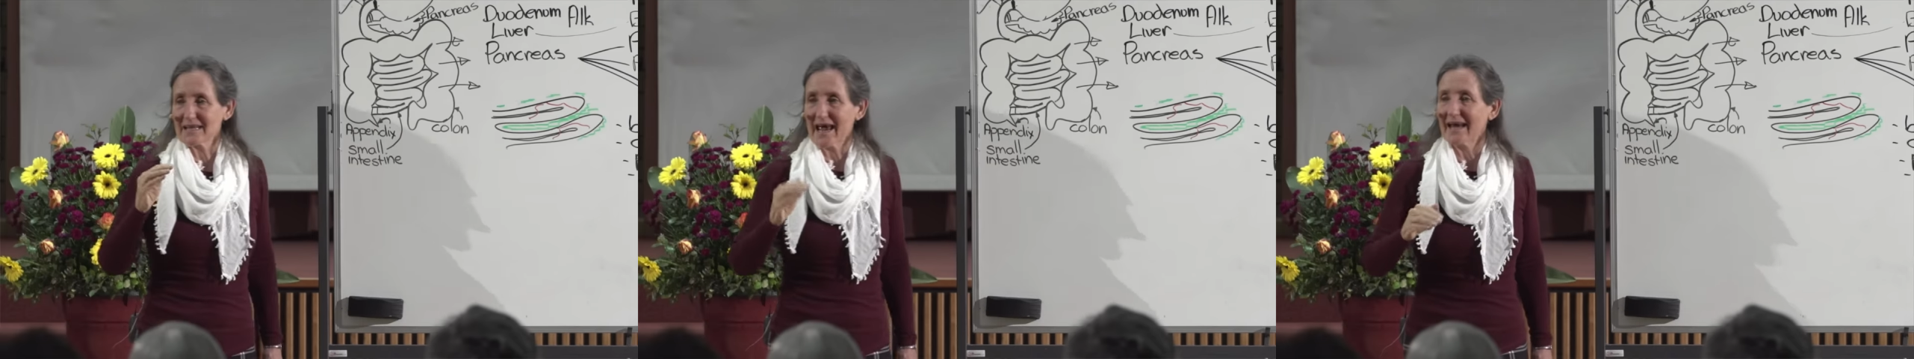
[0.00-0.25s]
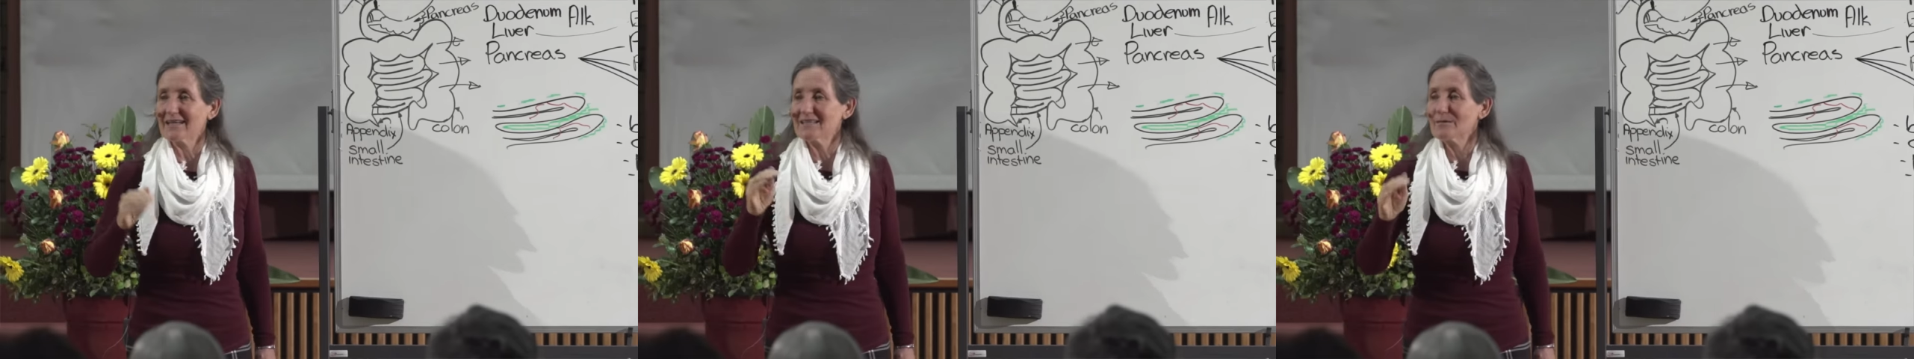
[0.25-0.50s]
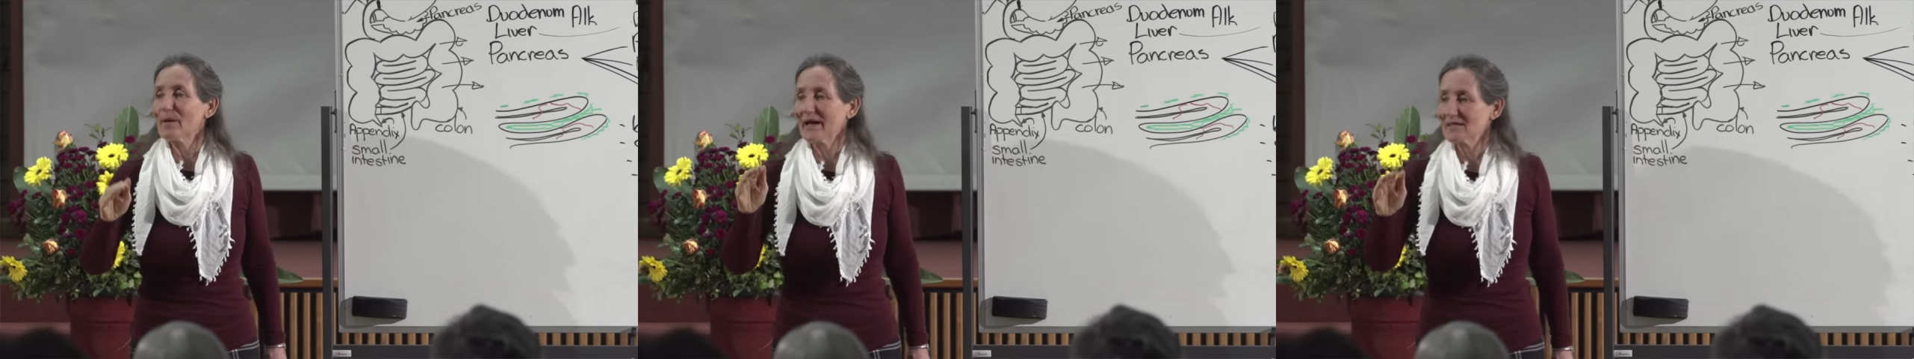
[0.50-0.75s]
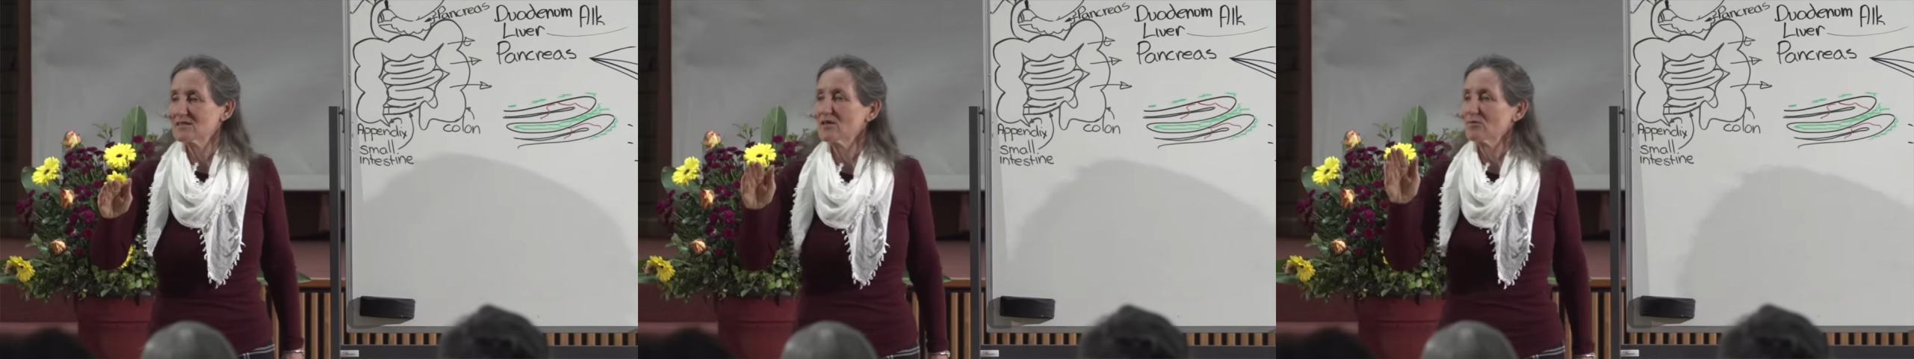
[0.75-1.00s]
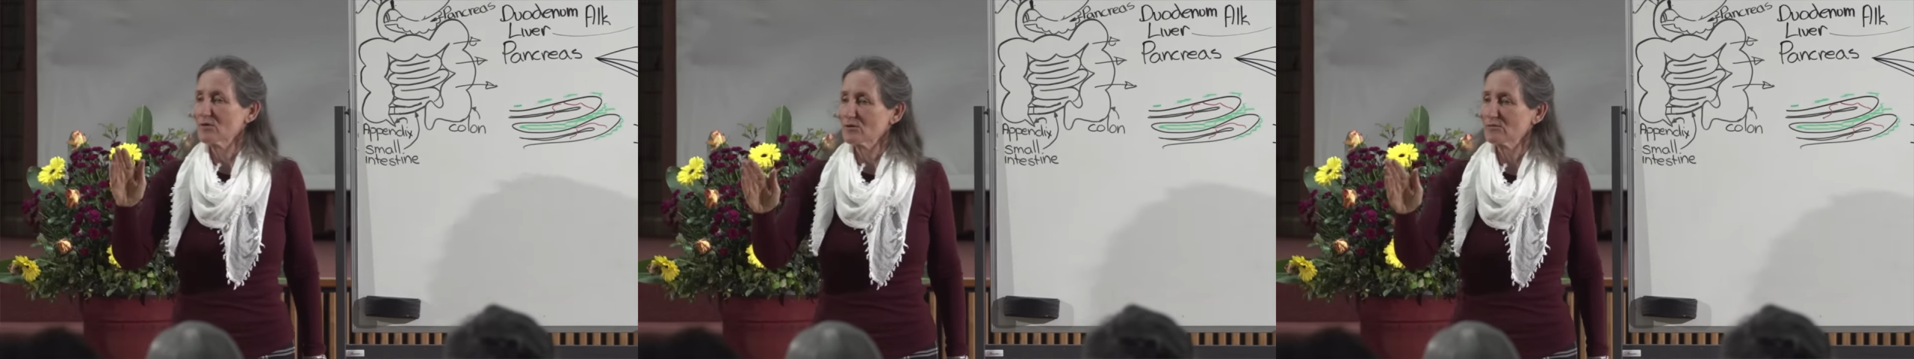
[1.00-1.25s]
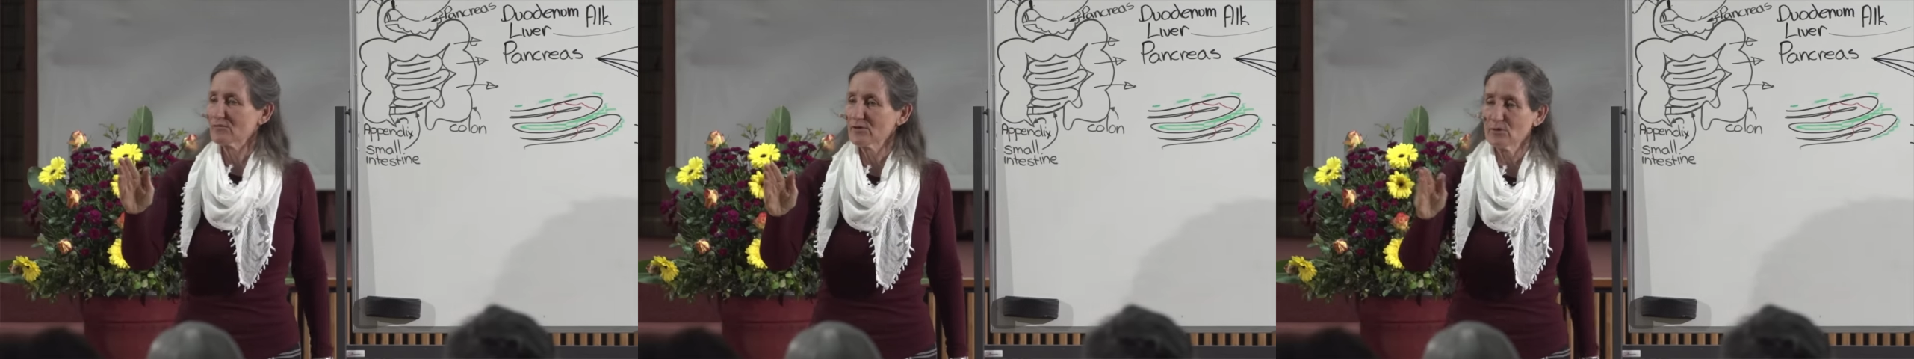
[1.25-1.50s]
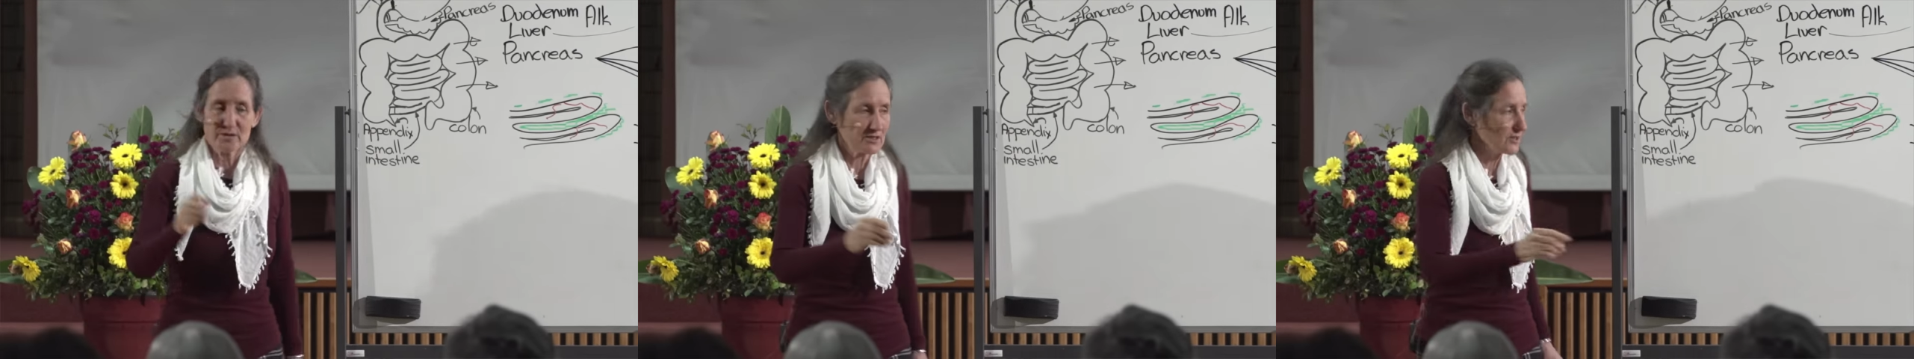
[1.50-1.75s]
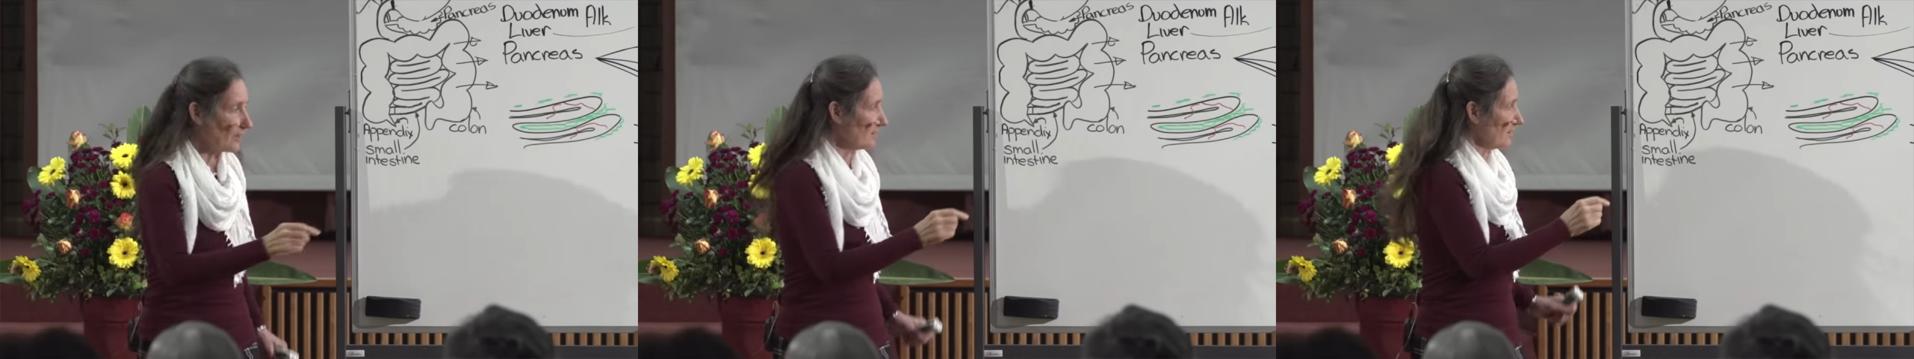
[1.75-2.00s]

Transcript: antibacterial fluid so